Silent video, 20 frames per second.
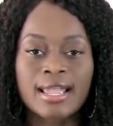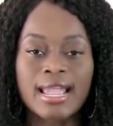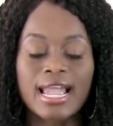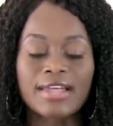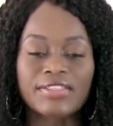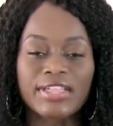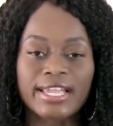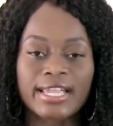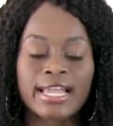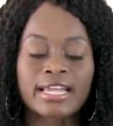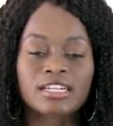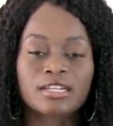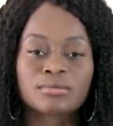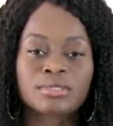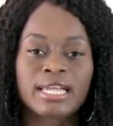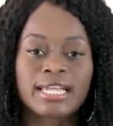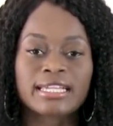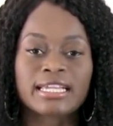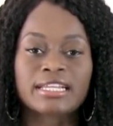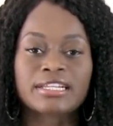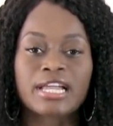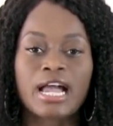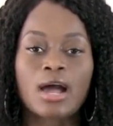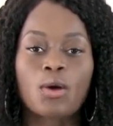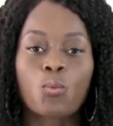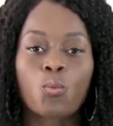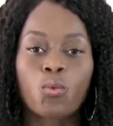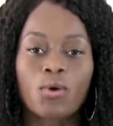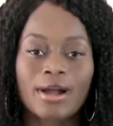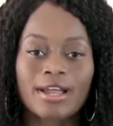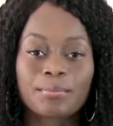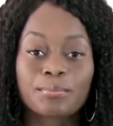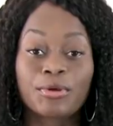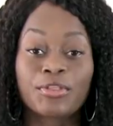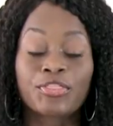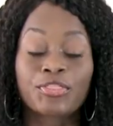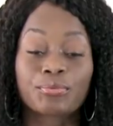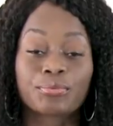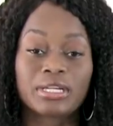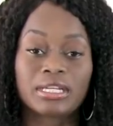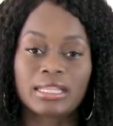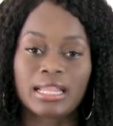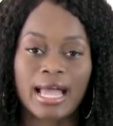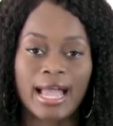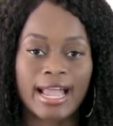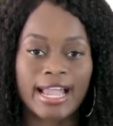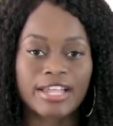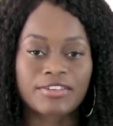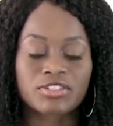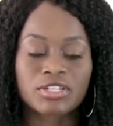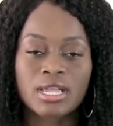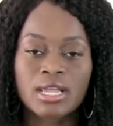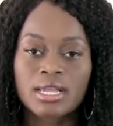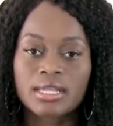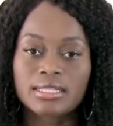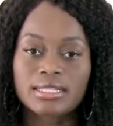and they end up taking not one but three lives.